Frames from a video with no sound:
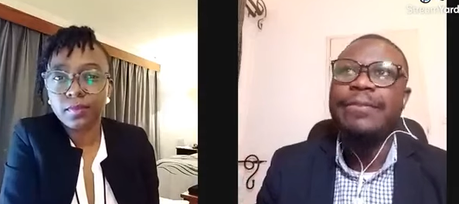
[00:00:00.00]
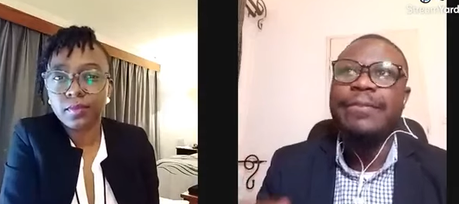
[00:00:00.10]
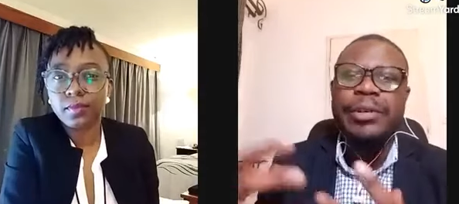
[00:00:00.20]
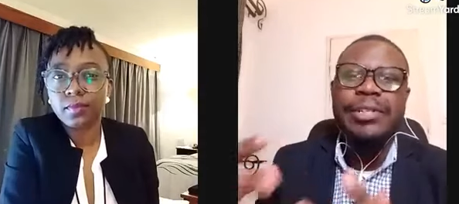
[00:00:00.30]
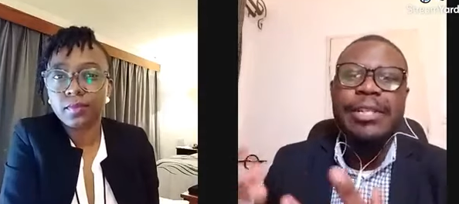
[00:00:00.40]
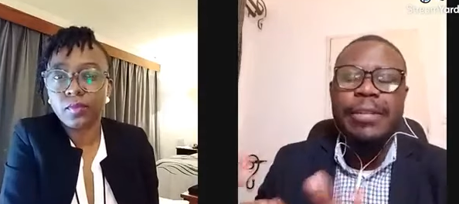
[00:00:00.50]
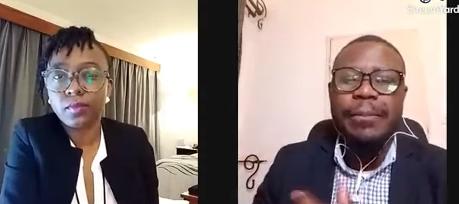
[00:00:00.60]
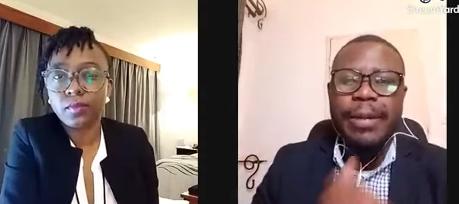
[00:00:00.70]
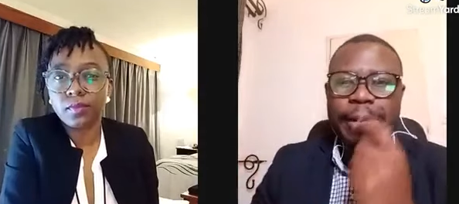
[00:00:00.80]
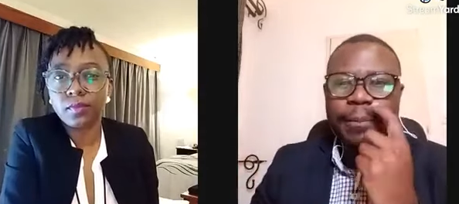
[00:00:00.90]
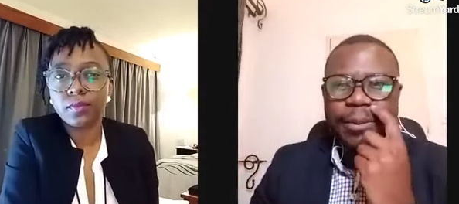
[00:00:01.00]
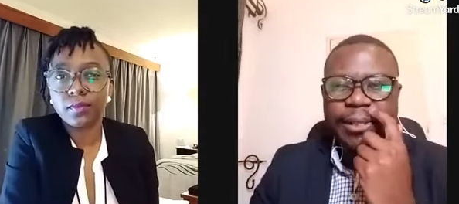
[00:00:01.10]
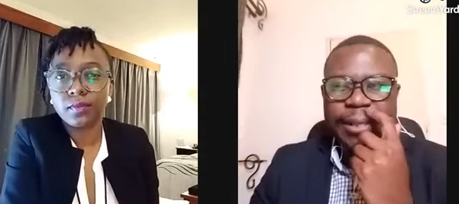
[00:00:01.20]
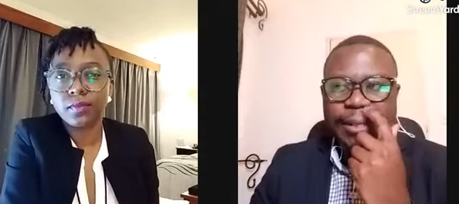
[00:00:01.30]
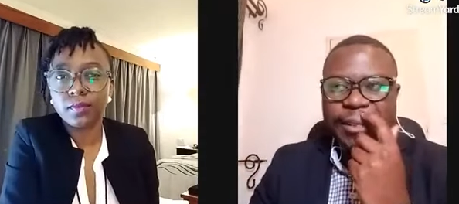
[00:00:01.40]
Speaker 1: firstly, the Bible
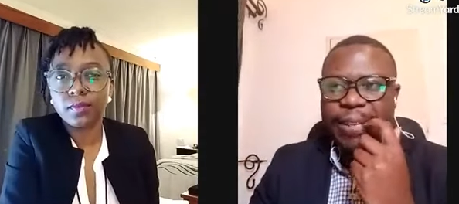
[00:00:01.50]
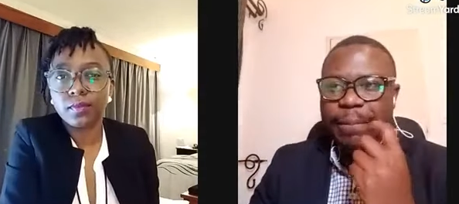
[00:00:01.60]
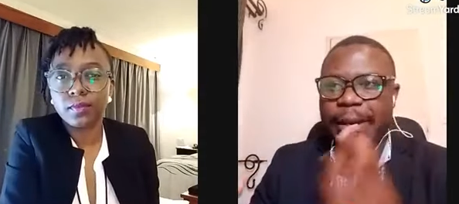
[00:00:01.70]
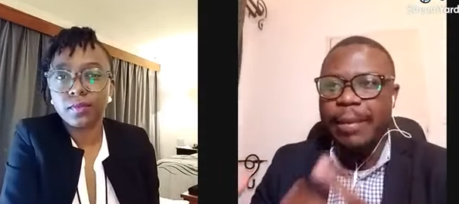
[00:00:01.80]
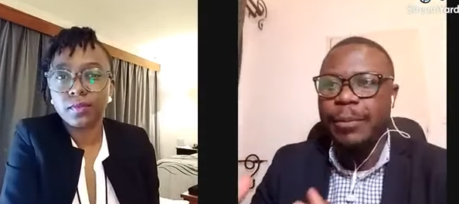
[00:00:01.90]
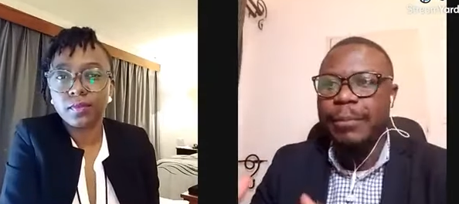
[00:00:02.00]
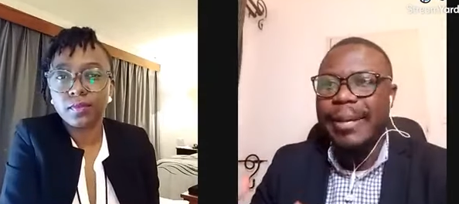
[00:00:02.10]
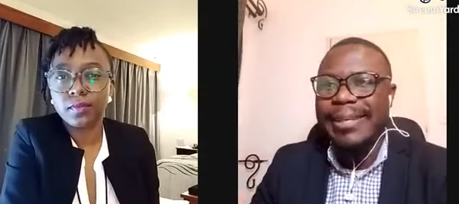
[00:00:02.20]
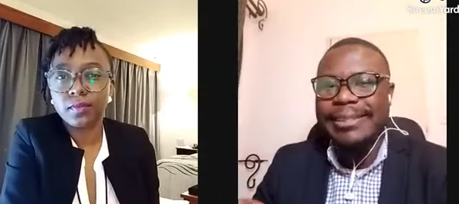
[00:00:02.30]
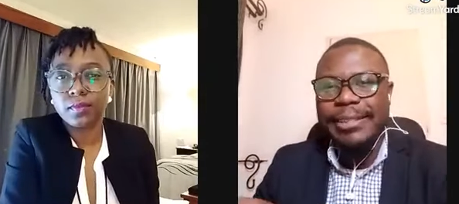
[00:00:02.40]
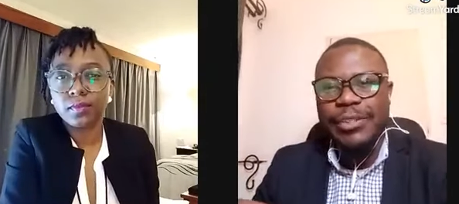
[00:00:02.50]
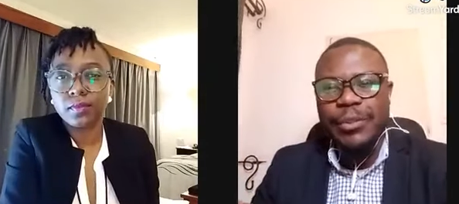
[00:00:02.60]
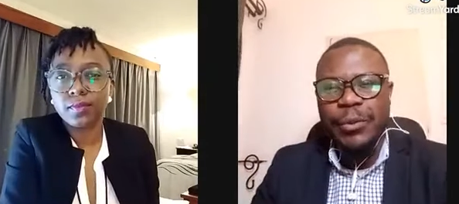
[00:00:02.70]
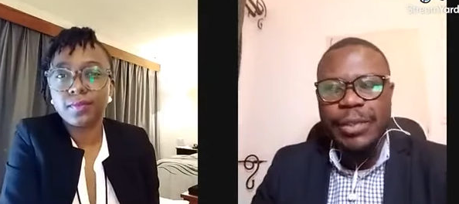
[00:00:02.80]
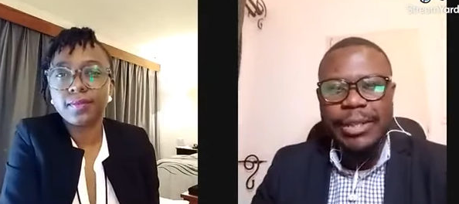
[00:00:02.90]
says, the Bible makes us
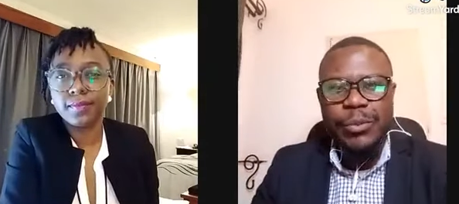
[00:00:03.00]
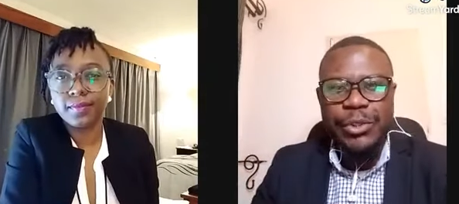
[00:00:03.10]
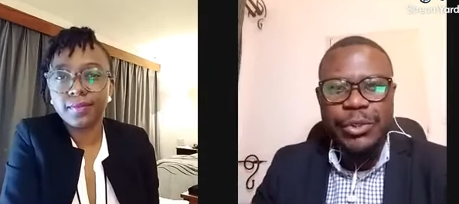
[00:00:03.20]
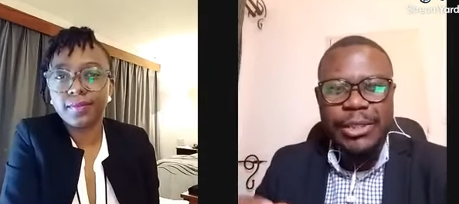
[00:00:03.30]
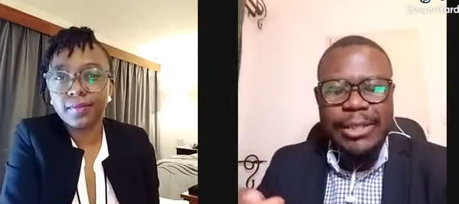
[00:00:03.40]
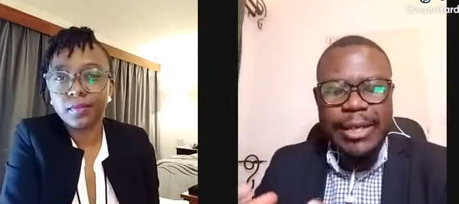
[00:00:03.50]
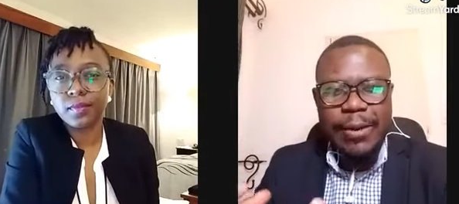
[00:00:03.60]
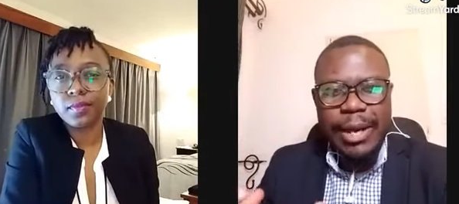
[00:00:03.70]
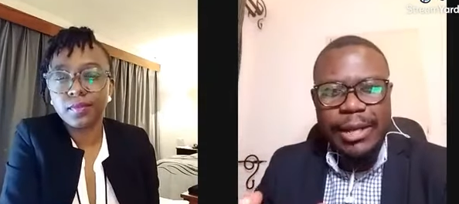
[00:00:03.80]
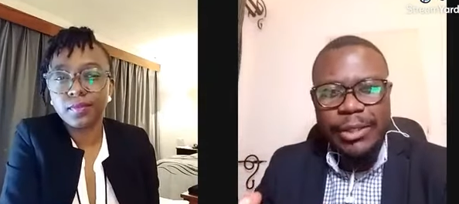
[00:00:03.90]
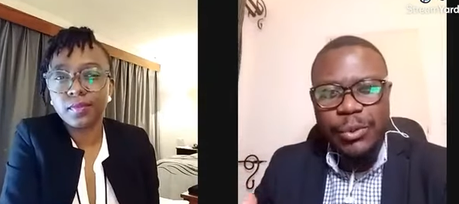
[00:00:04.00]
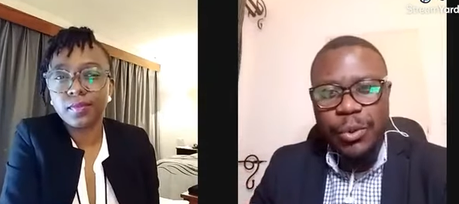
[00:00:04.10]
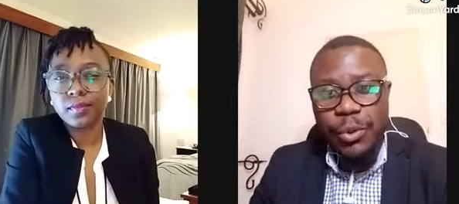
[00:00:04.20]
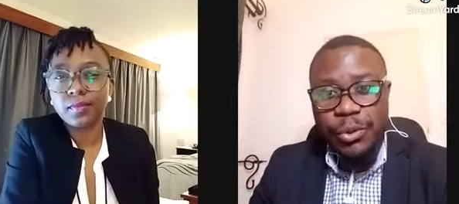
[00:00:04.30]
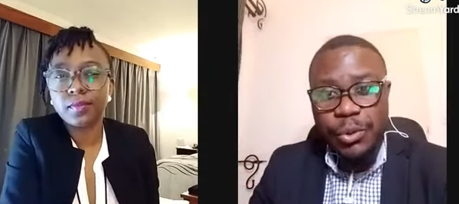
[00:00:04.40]
know that we should not allow anger to
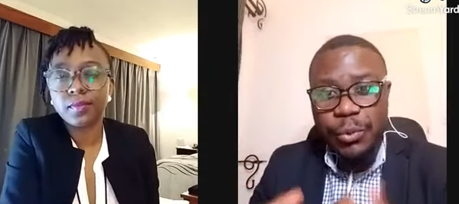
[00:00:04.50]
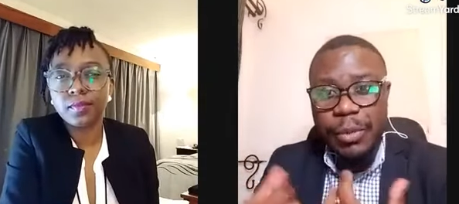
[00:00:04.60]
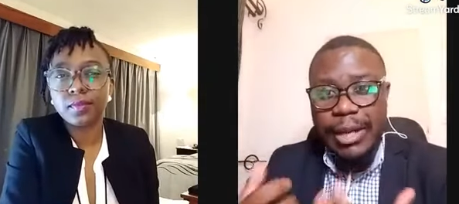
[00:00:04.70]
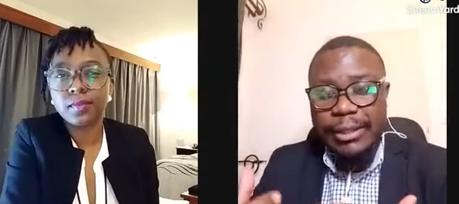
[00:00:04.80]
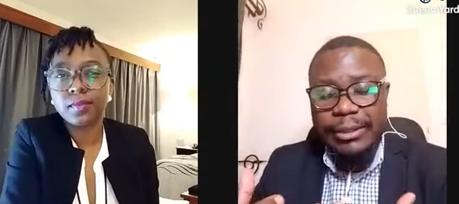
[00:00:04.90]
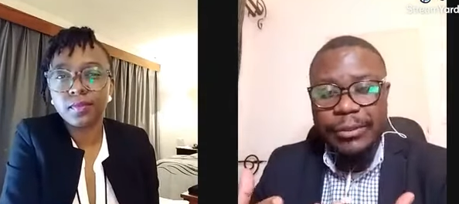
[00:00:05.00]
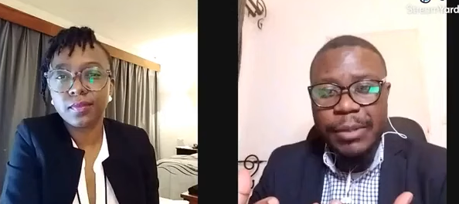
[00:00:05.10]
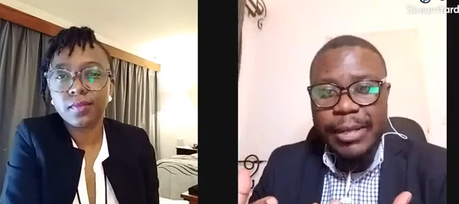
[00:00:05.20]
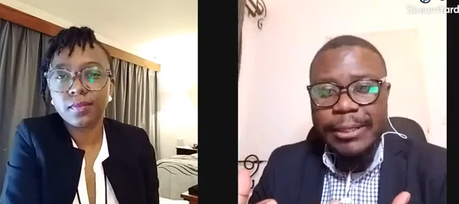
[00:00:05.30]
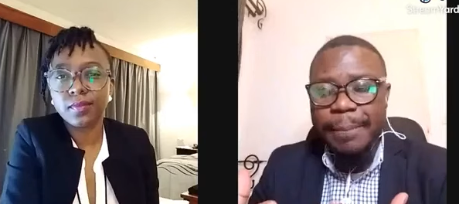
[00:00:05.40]
consume us, right?